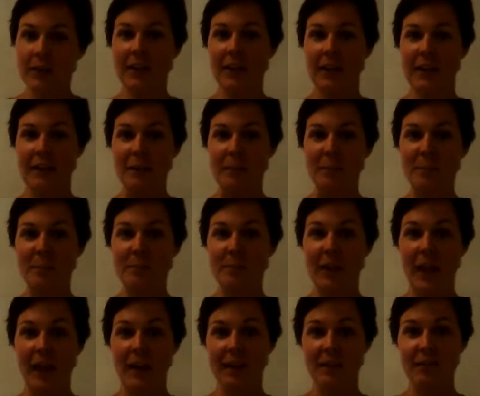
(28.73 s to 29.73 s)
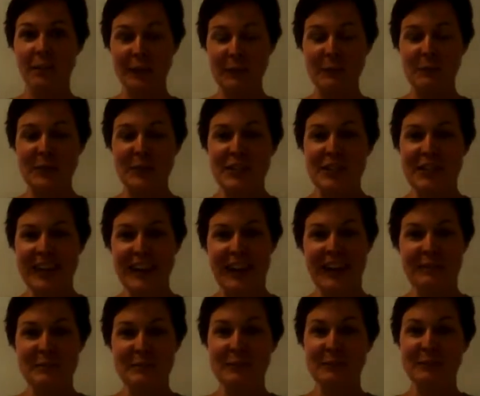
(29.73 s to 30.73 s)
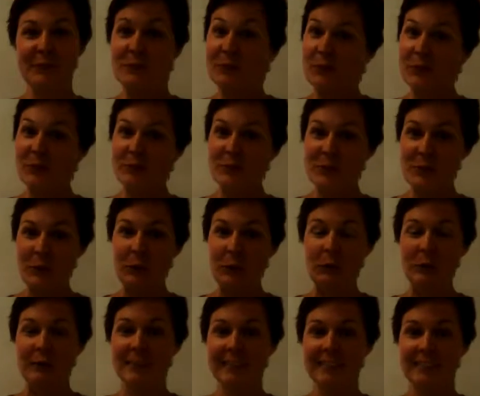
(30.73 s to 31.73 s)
And I really wish they would have taught